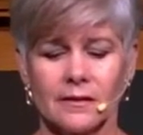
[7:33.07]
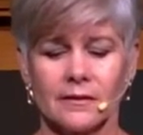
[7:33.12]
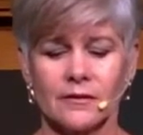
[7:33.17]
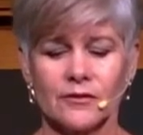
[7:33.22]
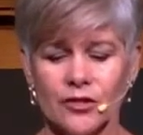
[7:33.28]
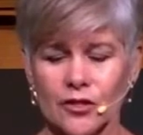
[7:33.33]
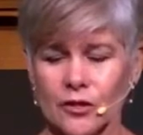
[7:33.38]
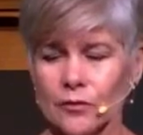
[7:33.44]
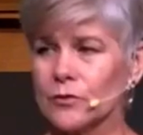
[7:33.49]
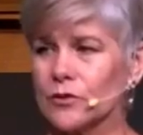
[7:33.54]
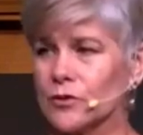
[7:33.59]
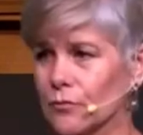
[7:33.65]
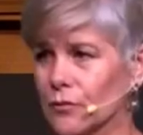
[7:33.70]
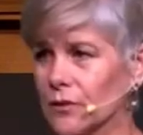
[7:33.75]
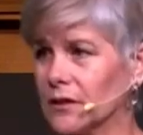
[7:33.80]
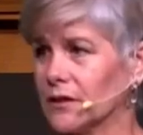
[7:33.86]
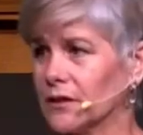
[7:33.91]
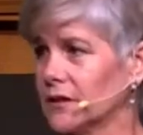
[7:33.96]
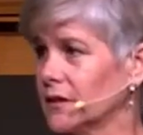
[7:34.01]
She was
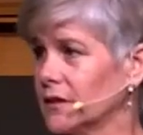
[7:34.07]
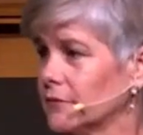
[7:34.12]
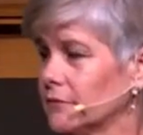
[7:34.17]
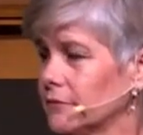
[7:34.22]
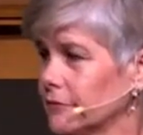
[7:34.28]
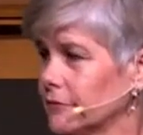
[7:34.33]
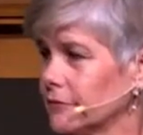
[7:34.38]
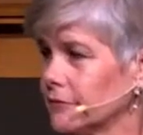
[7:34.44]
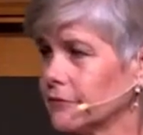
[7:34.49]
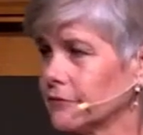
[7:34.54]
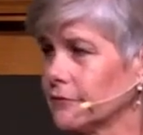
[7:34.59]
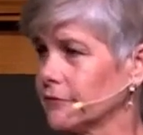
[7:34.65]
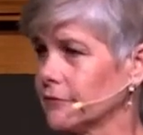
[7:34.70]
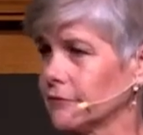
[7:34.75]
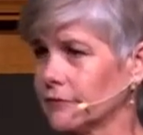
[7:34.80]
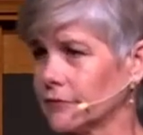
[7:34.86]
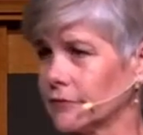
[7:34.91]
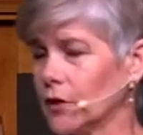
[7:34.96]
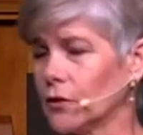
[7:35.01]
really of
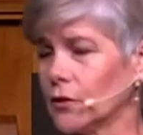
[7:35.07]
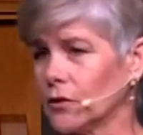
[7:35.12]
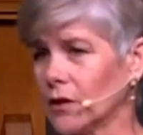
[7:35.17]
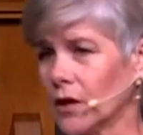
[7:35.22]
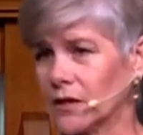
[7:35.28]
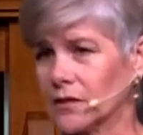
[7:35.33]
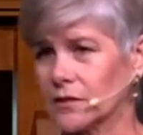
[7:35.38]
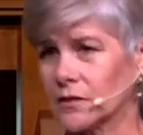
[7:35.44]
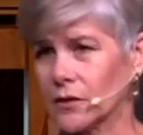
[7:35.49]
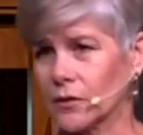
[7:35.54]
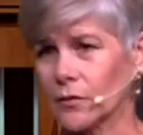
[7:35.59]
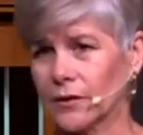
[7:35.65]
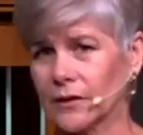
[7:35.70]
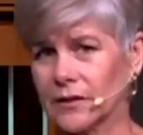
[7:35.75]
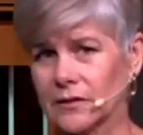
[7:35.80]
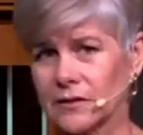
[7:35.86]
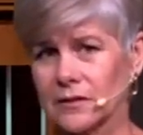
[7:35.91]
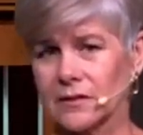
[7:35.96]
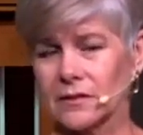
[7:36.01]
no
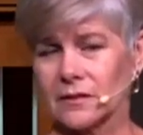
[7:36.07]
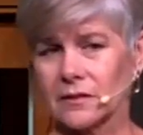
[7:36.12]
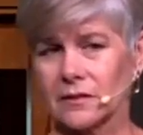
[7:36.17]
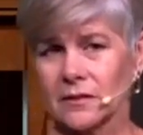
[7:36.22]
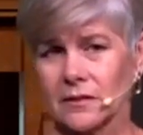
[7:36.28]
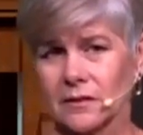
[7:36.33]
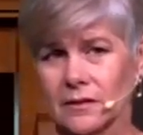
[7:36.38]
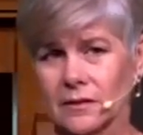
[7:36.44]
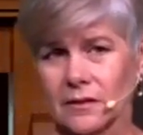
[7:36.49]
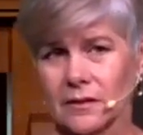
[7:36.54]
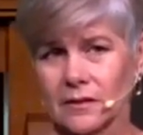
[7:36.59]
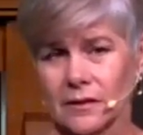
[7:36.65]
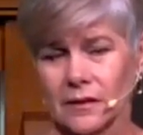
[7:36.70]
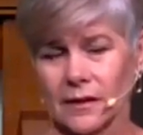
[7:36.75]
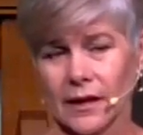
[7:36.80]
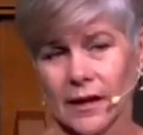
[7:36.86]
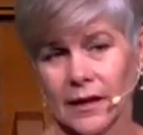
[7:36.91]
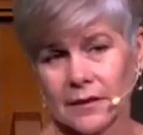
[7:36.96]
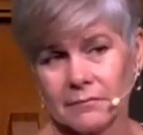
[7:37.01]
consequence
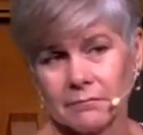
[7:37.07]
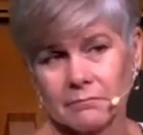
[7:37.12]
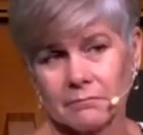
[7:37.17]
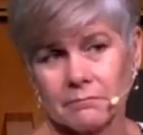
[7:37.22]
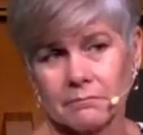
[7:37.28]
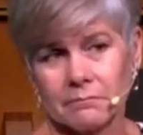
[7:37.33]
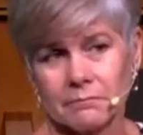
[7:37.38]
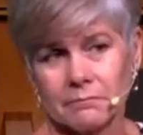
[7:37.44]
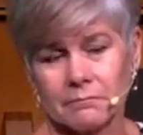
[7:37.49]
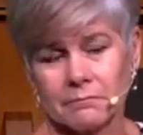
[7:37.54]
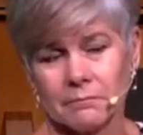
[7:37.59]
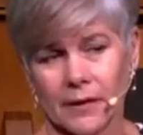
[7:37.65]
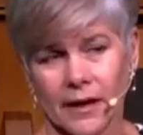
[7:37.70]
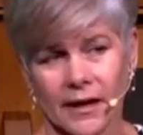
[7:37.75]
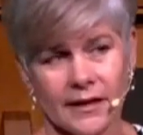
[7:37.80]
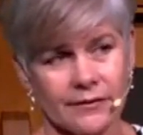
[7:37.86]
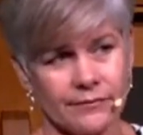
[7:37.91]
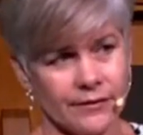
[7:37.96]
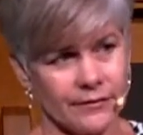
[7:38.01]
and
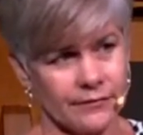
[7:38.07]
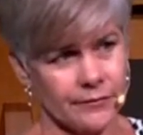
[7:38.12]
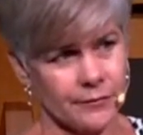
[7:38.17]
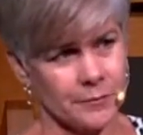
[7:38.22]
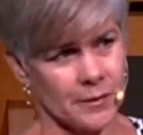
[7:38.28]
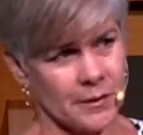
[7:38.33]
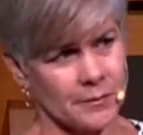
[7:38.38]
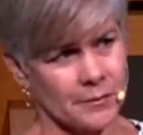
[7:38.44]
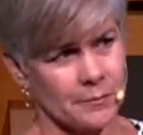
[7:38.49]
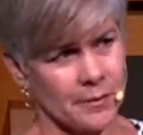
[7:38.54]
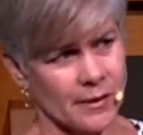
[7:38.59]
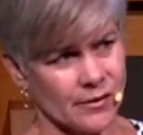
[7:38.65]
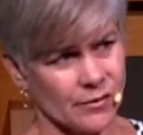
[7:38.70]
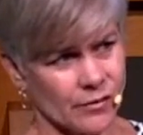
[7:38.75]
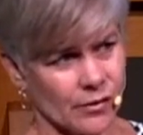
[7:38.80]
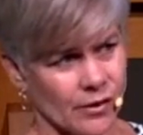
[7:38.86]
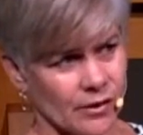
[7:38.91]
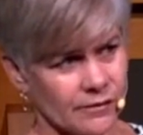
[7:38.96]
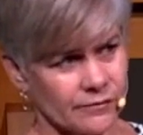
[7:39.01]
might have even been
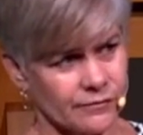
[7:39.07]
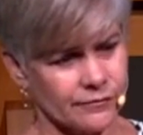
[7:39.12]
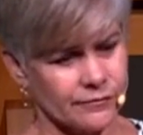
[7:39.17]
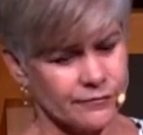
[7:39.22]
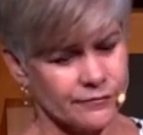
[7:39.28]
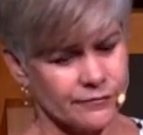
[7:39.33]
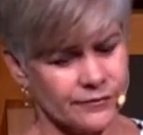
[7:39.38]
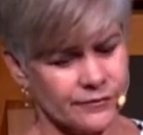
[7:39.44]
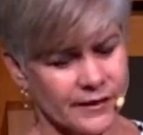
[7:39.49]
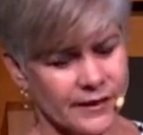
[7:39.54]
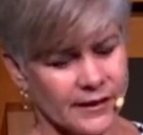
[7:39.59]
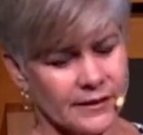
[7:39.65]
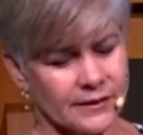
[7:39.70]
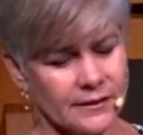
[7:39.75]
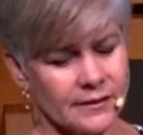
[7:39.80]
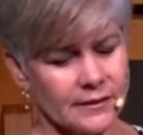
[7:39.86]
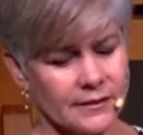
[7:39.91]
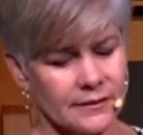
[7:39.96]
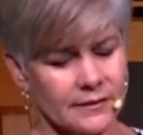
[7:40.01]
better off
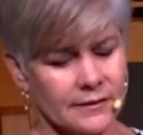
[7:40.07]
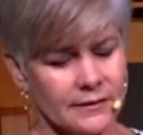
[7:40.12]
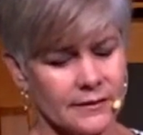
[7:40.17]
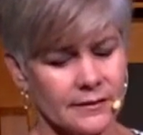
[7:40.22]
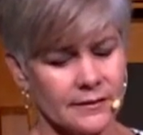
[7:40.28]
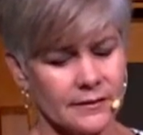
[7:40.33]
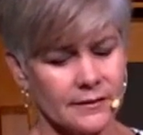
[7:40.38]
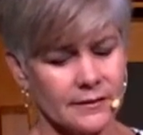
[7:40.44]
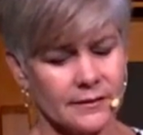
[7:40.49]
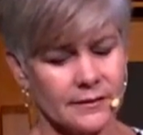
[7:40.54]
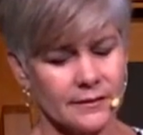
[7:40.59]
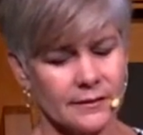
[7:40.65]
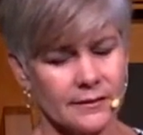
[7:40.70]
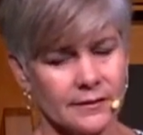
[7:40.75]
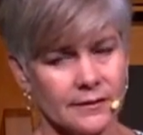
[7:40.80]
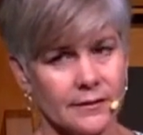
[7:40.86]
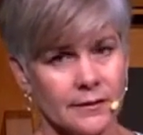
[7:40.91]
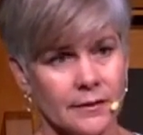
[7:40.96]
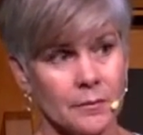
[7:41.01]
dead
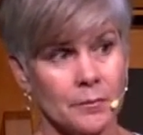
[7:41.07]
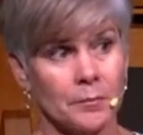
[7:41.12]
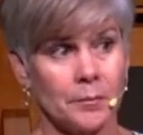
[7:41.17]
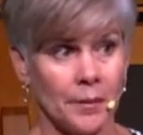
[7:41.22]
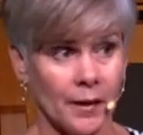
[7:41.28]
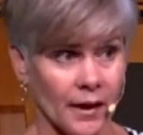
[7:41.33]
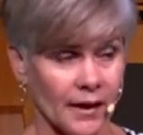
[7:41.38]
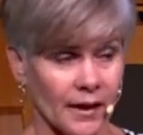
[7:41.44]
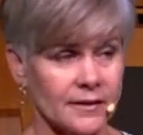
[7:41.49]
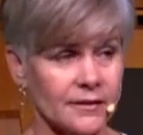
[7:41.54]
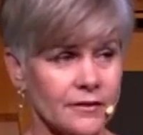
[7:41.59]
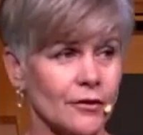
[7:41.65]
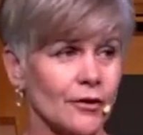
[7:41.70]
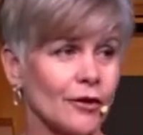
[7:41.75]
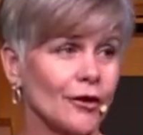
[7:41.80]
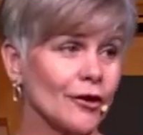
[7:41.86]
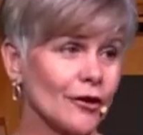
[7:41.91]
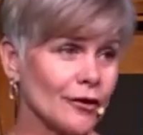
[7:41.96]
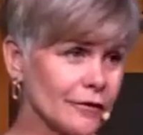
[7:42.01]
but
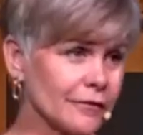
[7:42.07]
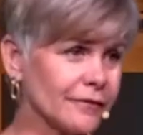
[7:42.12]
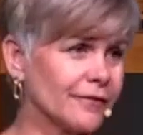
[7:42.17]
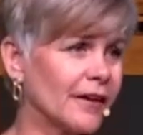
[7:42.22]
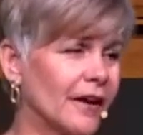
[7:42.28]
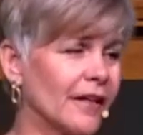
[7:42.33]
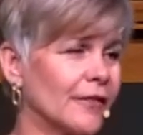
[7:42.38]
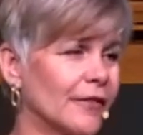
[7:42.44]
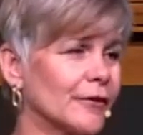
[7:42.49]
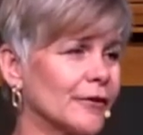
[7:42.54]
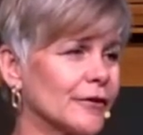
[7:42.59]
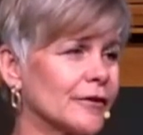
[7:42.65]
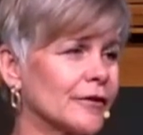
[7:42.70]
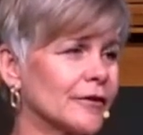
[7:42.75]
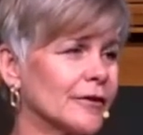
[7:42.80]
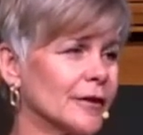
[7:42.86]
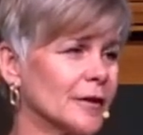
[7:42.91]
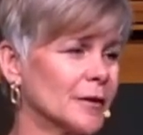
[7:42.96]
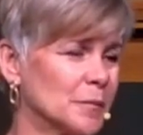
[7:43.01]
her father
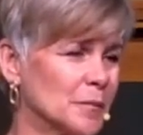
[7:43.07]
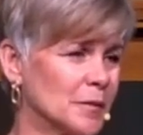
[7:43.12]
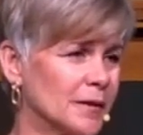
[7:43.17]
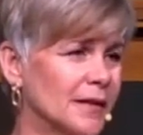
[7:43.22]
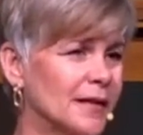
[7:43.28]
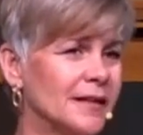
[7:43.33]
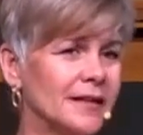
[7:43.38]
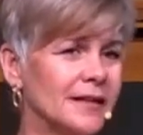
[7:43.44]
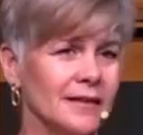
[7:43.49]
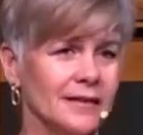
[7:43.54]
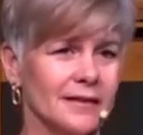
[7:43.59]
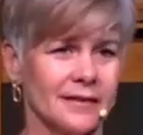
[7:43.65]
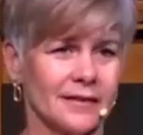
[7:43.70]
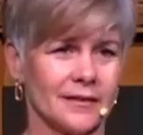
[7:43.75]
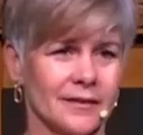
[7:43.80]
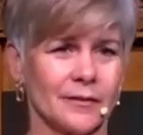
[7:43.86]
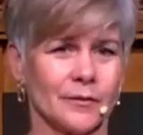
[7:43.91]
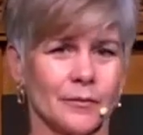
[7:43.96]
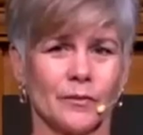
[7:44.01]

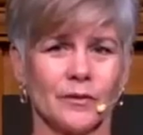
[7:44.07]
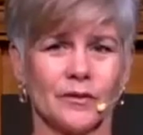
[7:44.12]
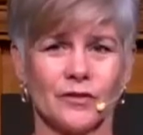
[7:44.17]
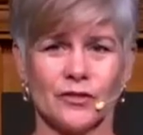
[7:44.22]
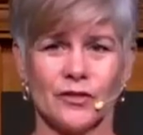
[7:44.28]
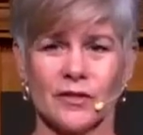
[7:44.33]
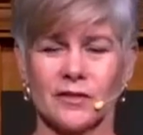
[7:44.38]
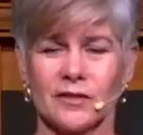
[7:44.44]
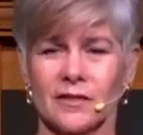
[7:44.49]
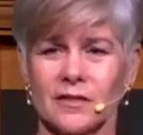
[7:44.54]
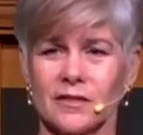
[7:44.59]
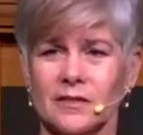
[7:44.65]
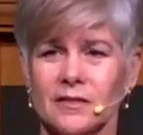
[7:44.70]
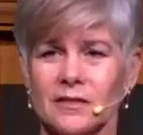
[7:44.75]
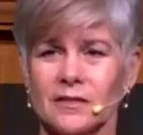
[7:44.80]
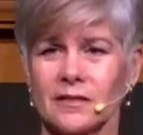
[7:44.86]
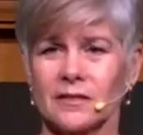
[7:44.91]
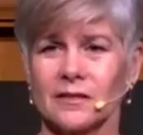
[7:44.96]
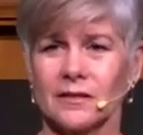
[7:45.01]
pleaded with
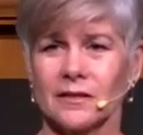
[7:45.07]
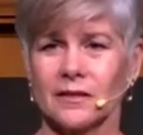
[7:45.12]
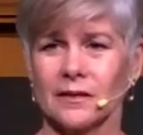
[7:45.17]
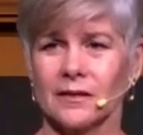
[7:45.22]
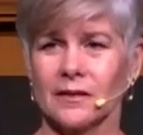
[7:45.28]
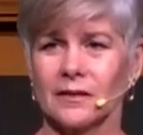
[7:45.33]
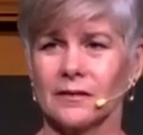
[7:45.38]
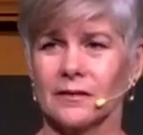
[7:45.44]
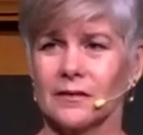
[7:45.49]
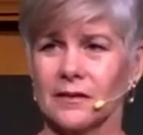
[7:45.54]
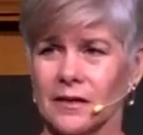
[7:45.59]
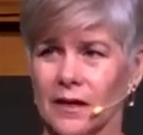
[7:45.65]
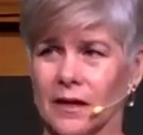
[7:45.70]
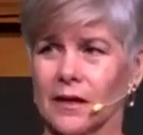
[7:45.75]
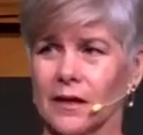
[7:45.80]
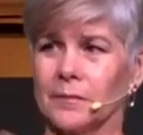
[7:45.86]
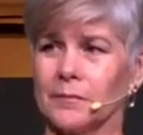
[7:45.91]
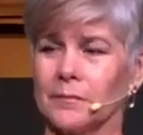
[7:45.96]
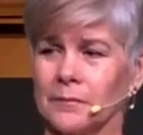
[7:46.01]
Jesus to
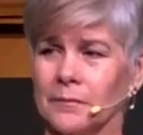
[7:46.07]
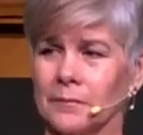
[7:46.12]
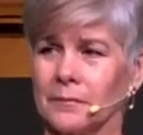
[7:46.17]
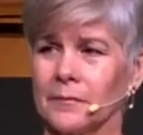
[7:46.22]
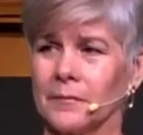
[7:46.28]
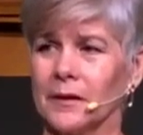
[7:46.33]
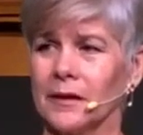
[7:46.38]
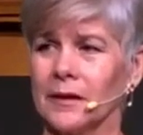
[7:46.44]
come